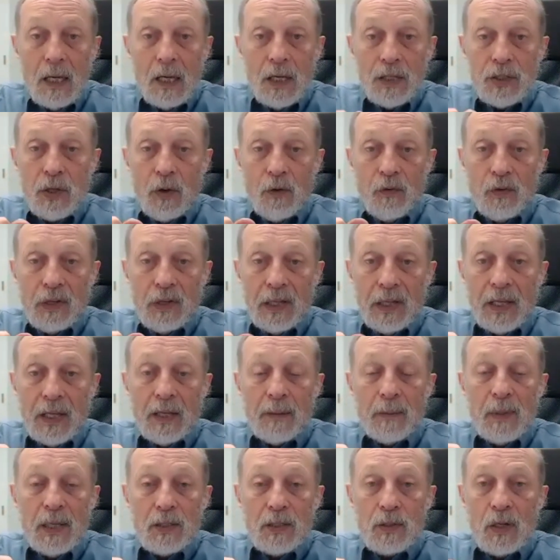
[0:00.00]
So if the
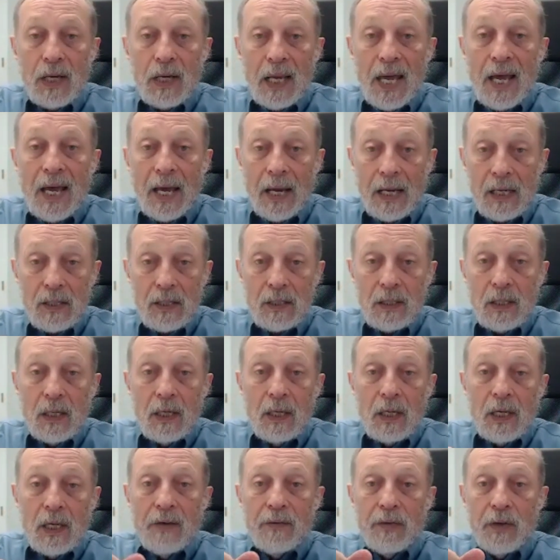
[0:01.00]
ligaments are lax,
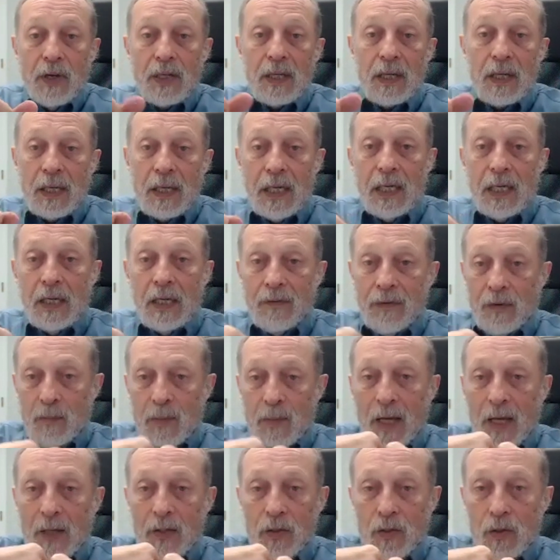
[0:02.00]
if you got a knee, if you
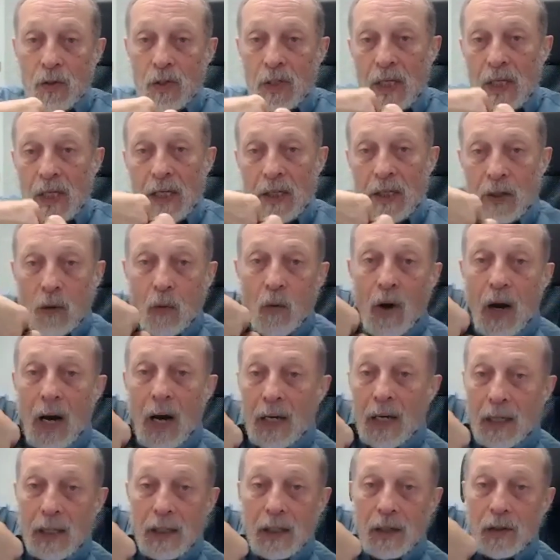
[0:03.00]
imagine your knee, you're
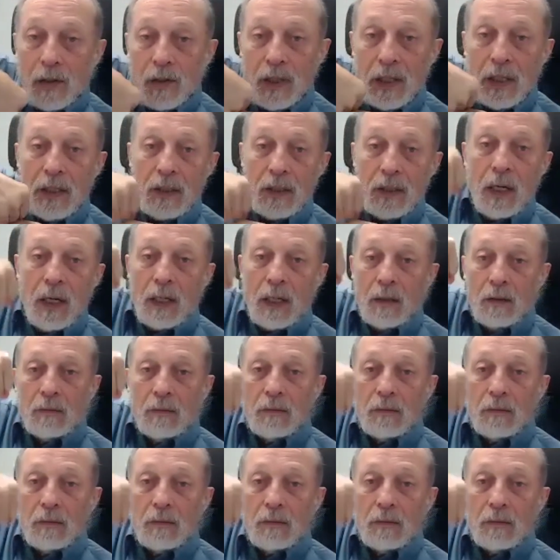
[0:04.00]
walking, your knee's got to